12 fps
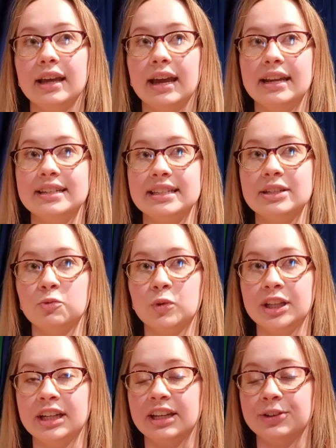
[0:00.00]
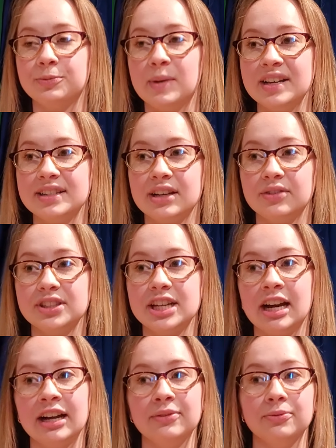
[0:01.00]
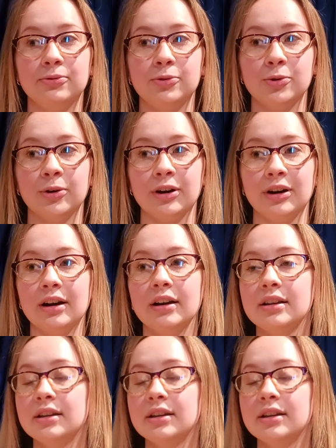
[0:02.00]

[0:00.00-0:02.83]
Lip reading: and didn't really give myself time for